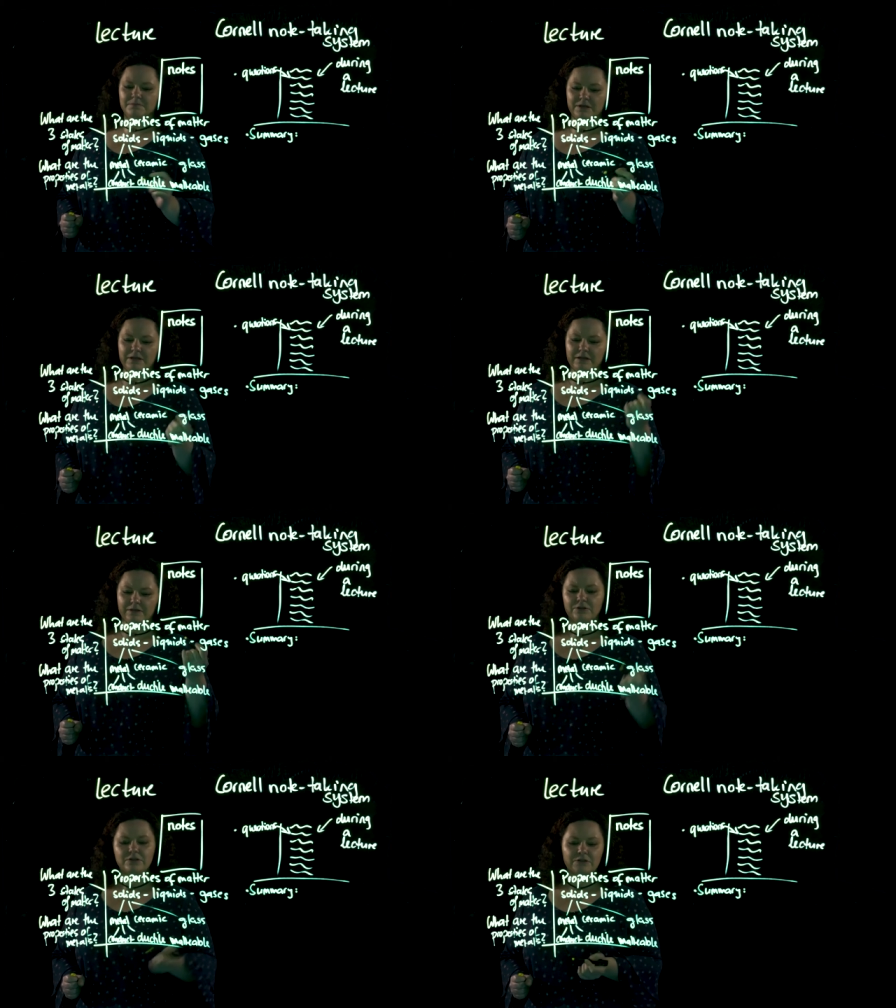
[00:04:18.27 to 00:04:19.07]
meaning
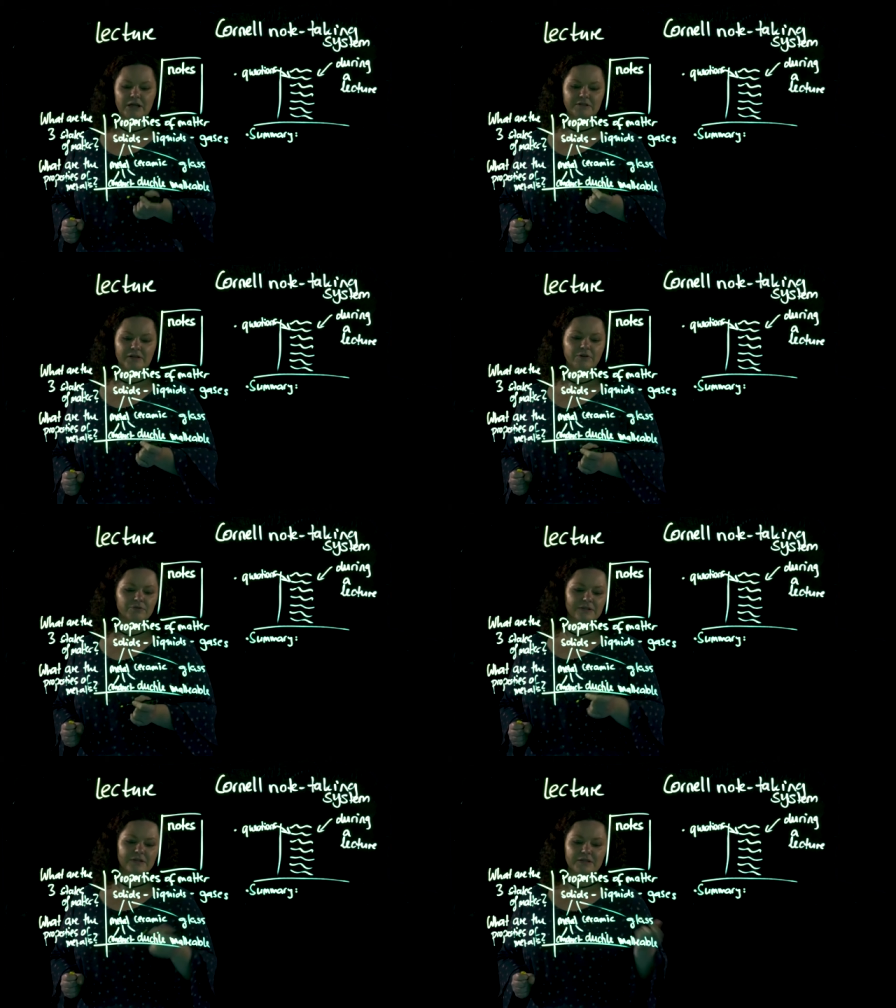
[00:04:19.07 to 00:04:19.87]
conduct
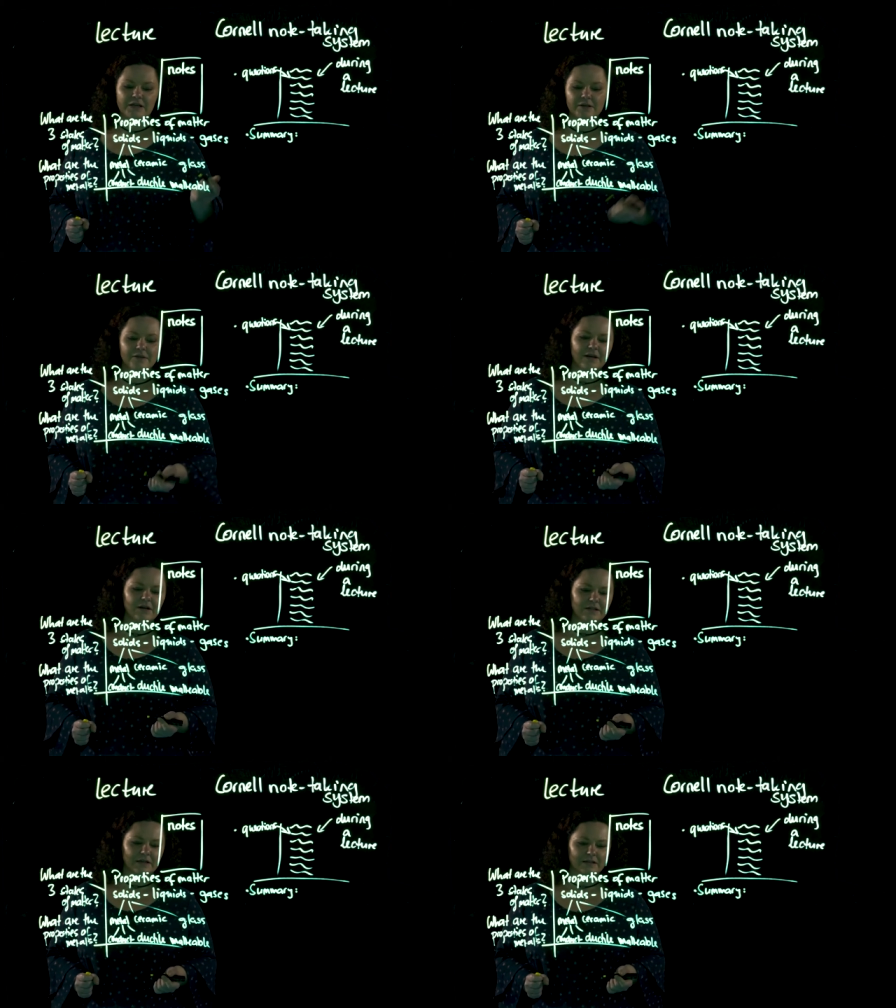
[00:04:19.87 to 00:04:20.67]
electricity, they
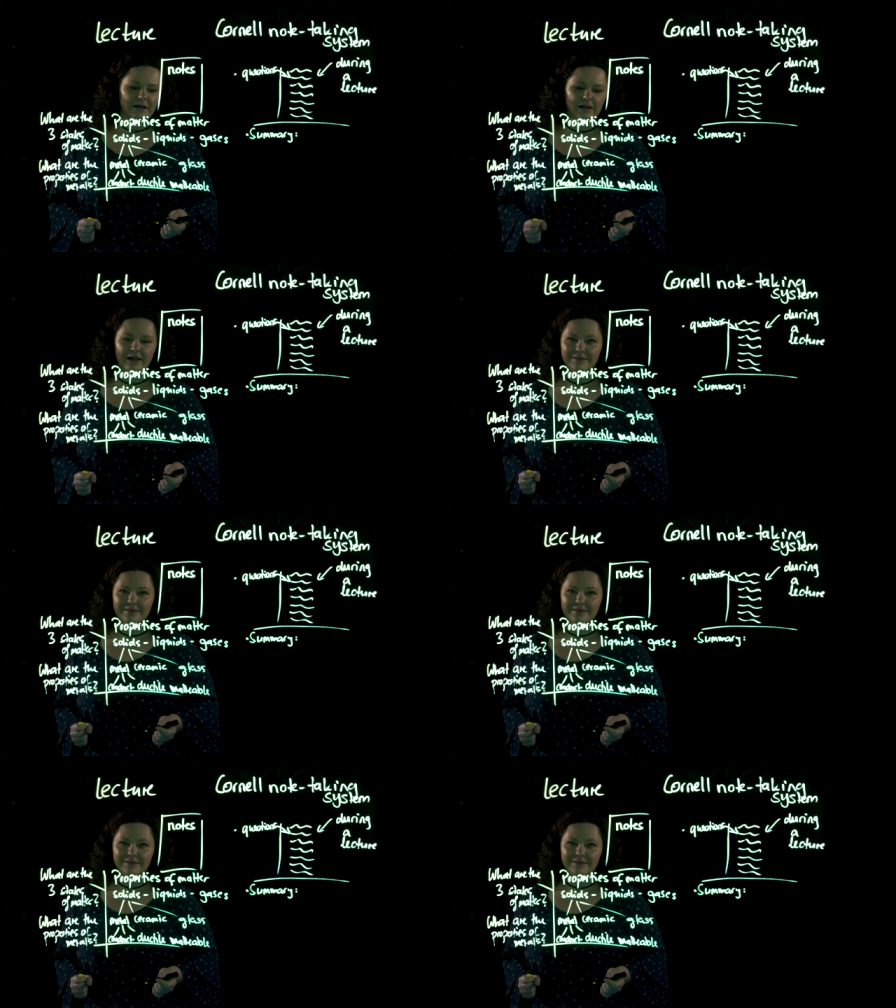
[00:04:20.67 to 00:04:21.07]
are ductile,